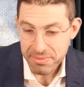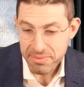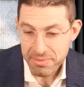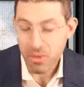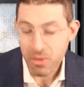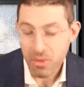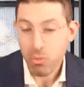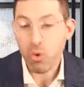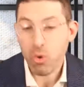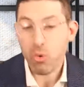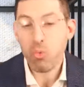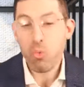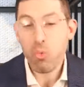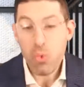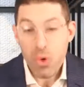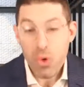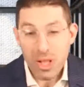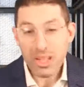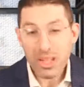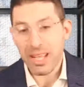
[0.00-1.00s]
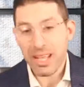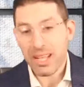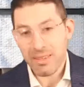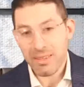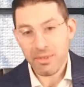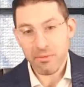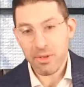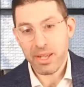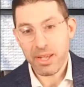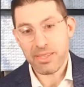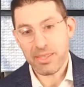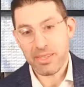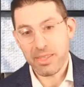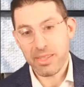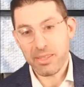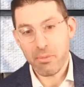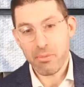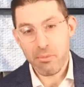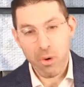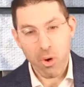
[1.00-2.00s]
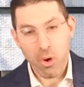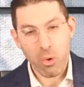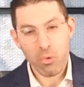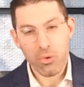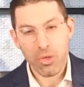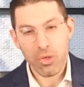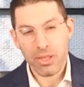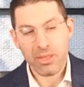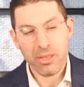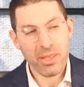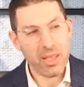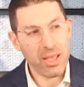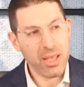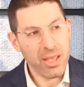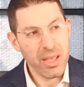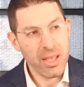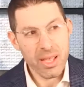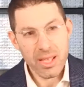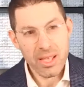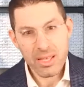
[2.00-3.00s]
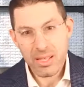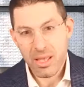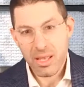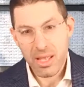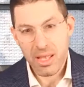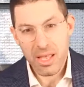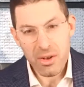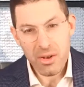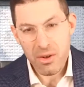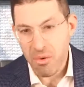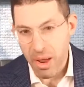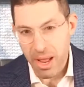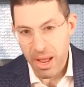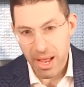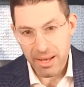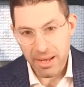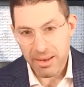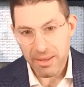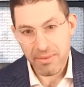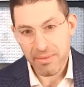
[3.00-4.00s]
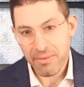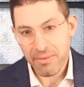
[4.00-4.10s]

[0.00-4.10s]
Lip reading: and we're willing to fix it, to mold it, to iterate,